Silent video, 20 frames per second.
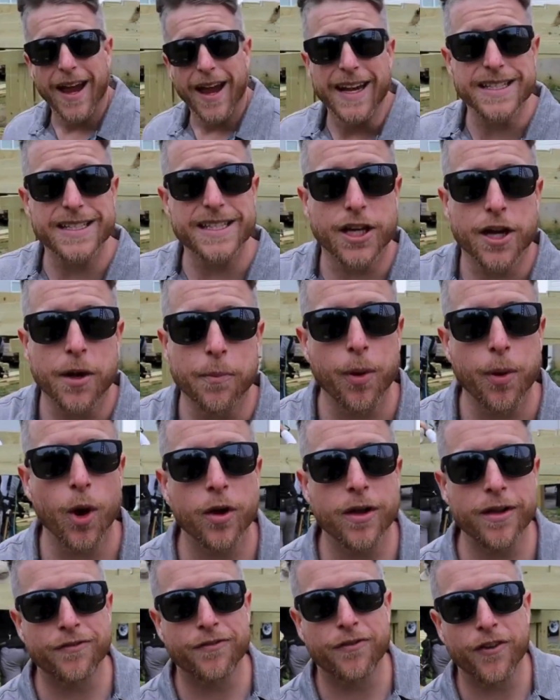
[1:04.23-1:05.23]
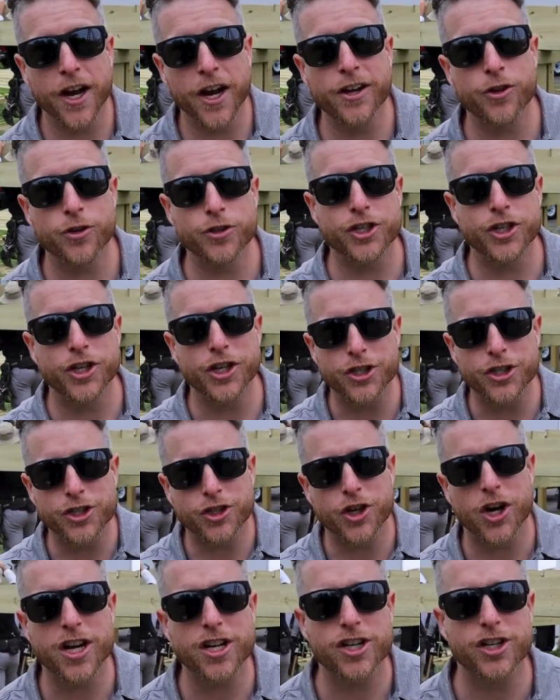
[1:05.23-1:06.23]
Is the component vital to your
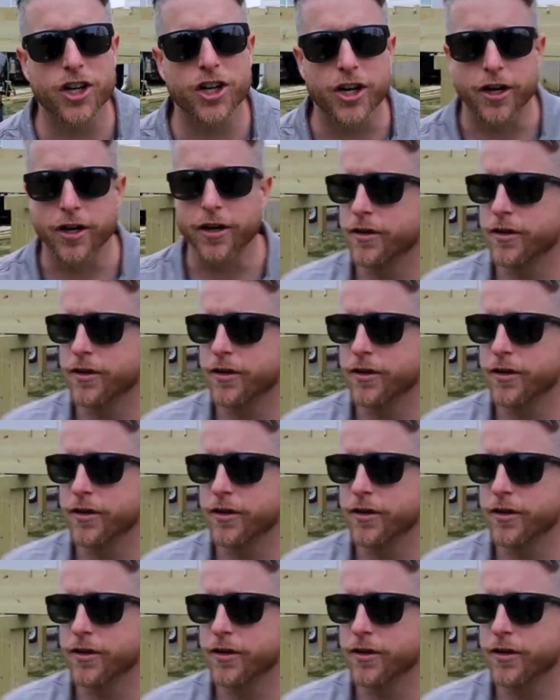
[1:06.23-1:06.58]
structure?